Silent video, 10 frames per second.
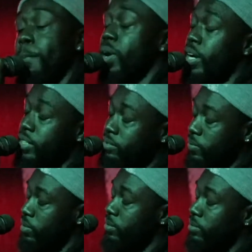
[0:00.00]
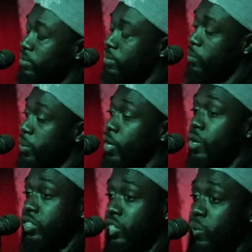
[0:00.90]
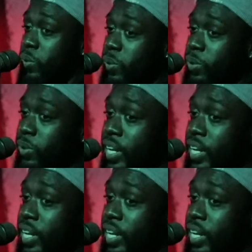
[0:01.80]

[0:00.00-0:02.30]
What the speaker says: But we also